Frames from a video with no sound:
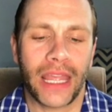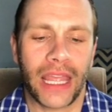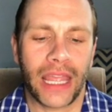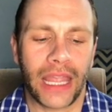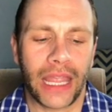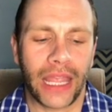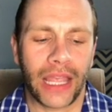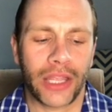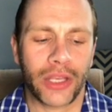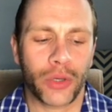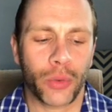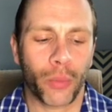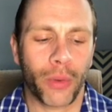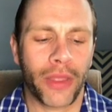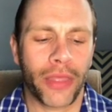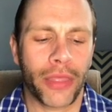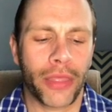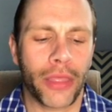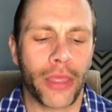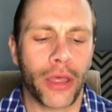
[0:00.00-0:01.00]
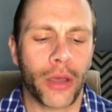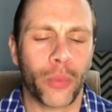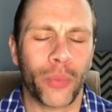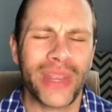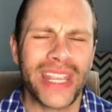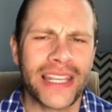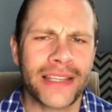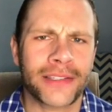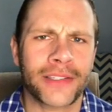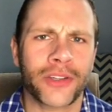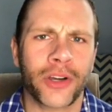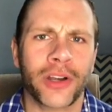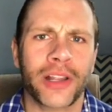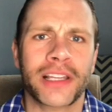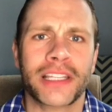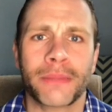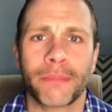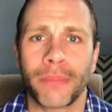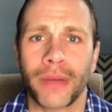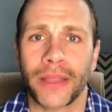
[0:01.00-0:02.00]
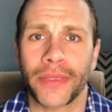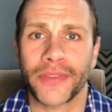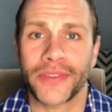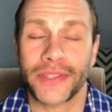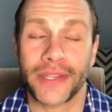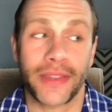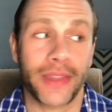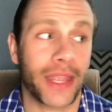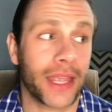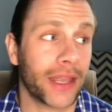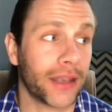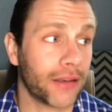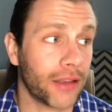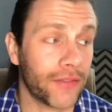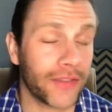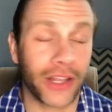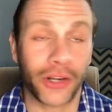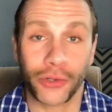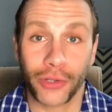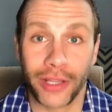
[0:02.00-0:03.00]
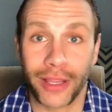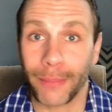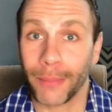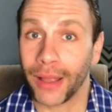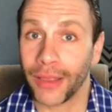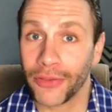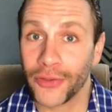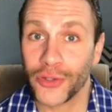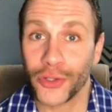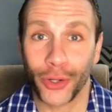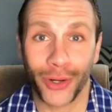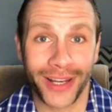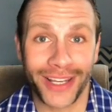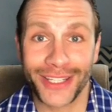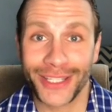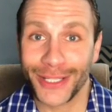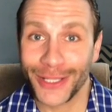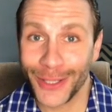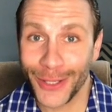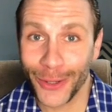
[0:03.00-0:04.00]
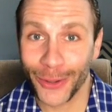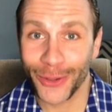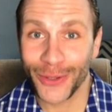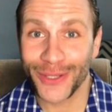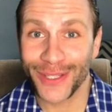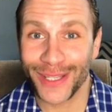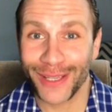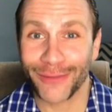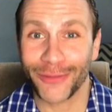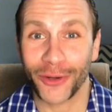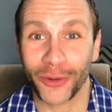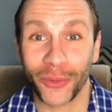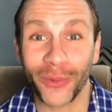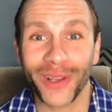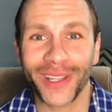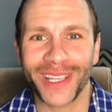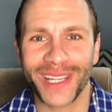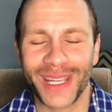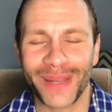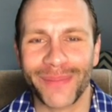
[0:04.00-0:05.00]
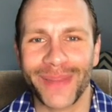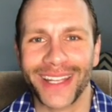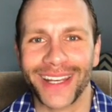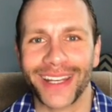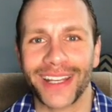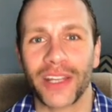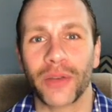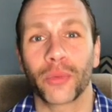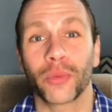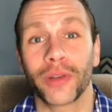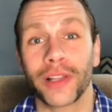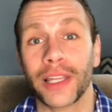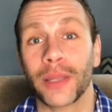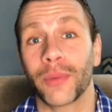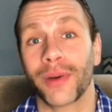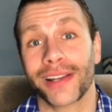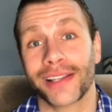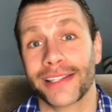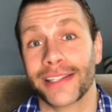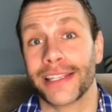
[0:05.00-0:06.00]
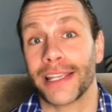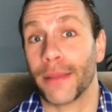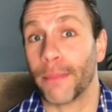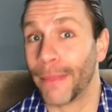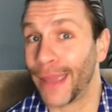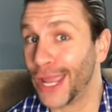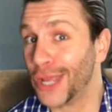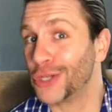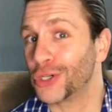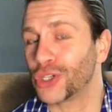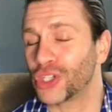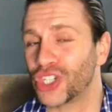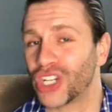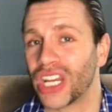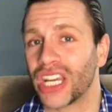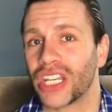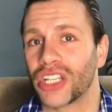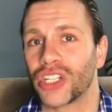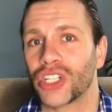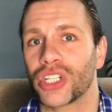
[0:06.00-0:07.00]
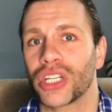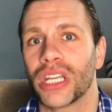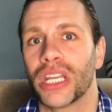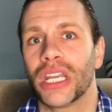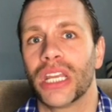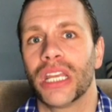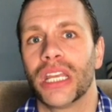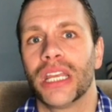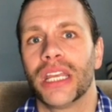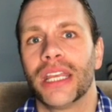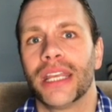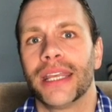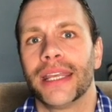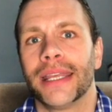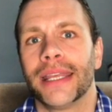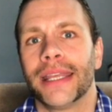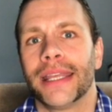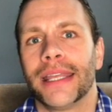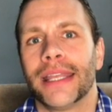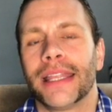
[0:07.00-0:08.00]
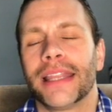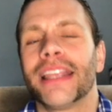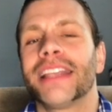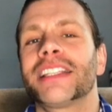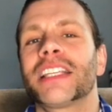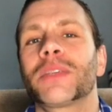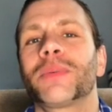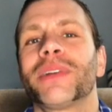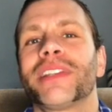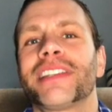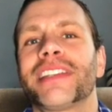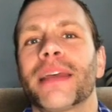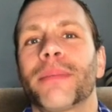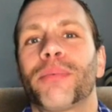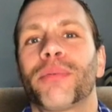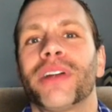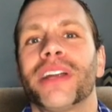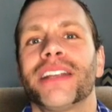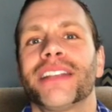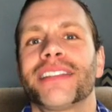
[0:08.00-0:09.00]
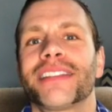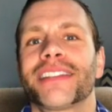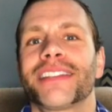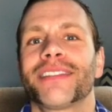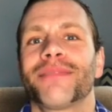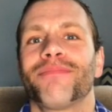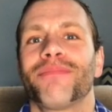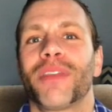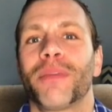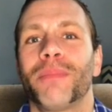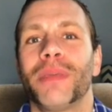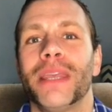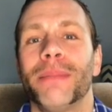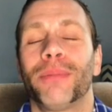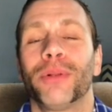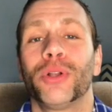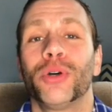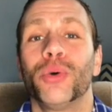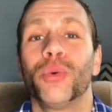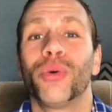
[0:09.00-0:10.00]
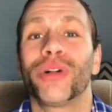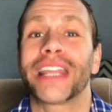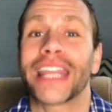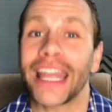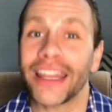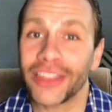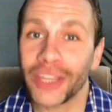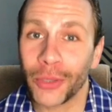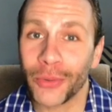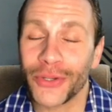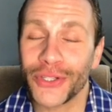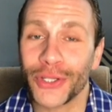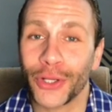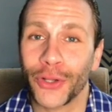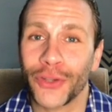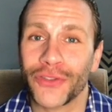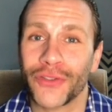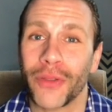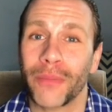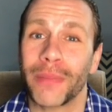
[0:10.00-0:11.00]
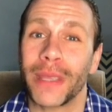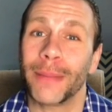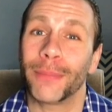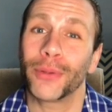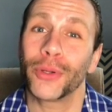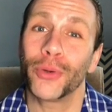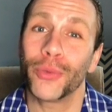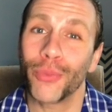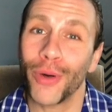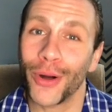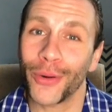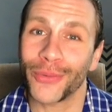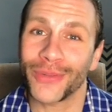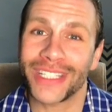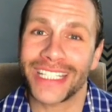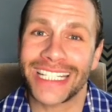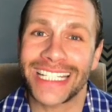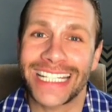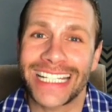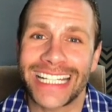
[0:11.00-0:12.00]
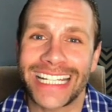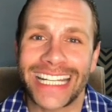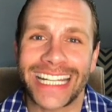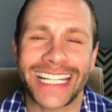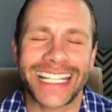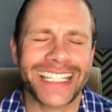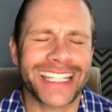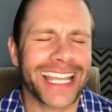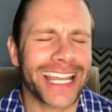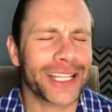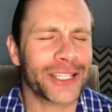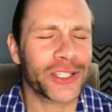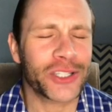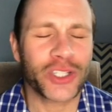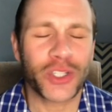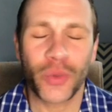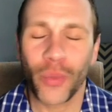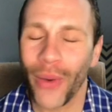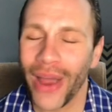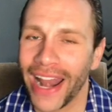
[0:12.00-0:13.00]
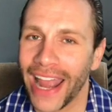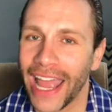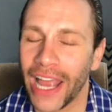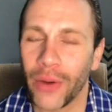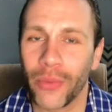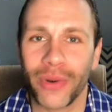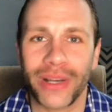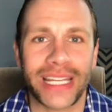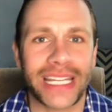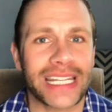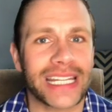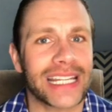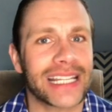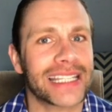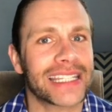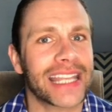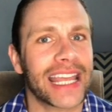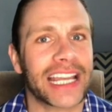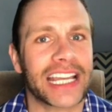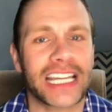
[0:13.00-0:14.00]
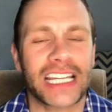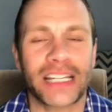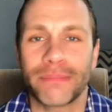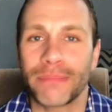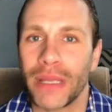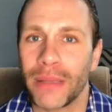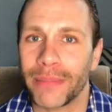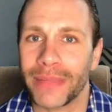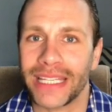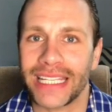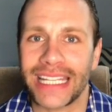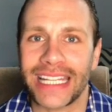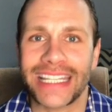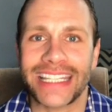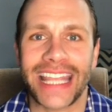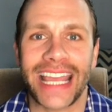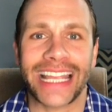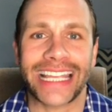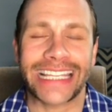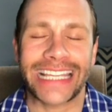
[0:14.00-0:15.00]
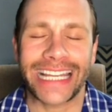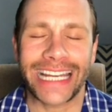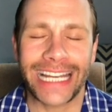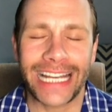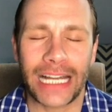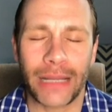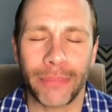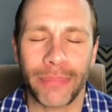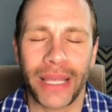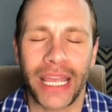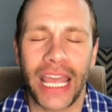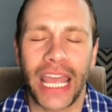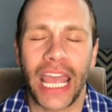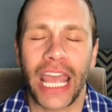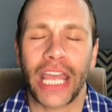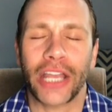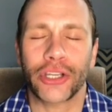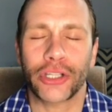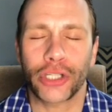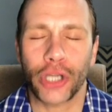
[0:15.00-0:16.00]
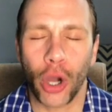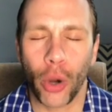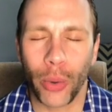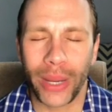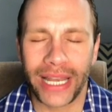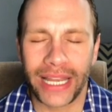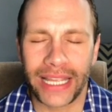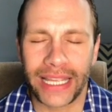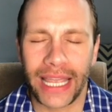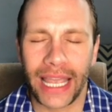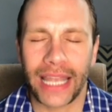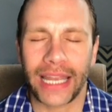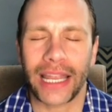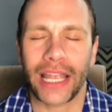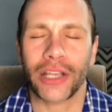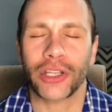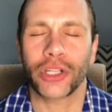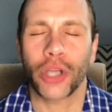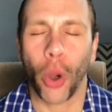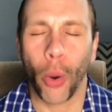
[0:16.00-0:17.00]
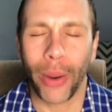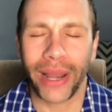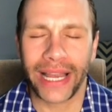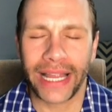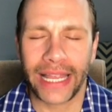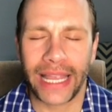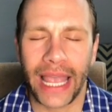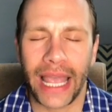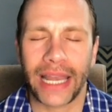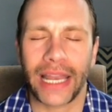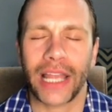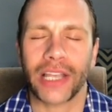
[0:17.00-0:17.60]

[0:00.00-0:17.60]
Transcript: And when the weeks turn into months and then eventually the months turn into years, if you're really committed and really want to see a major change, this is what separates the people who will get their results from the people who won't. It's that sweat equity. It's that commitment. It's that getting up and going again and going again